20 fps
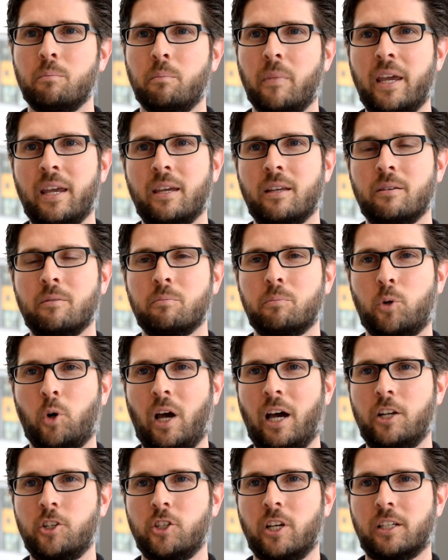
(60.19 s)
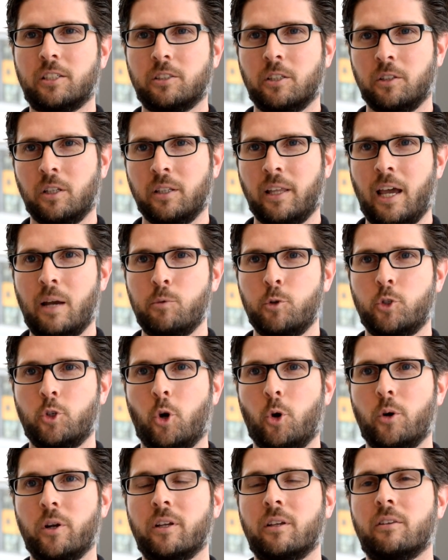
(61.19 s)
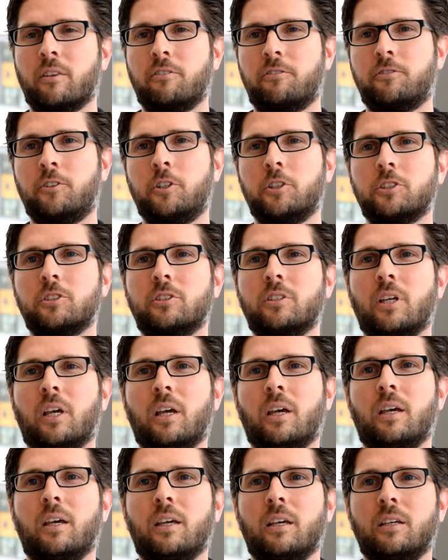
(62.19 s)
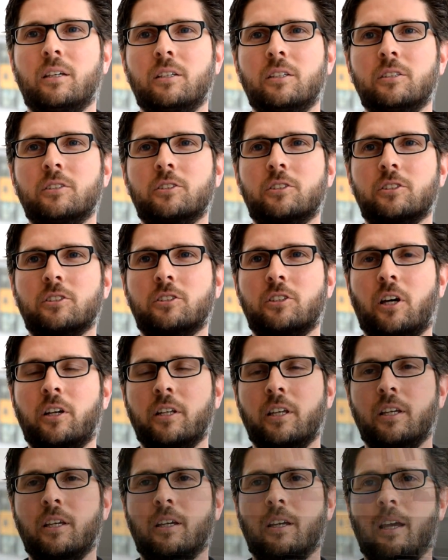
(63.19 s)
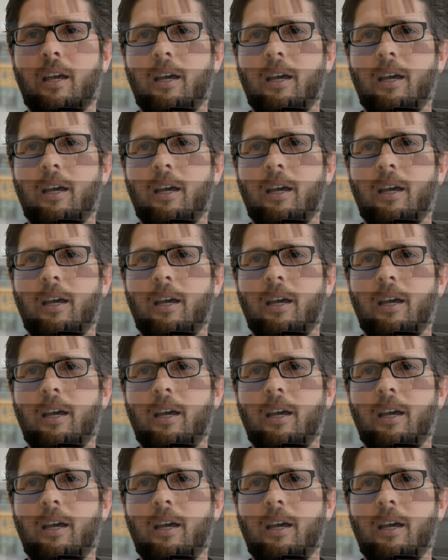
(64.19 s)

main projects in the laboratory. First is studying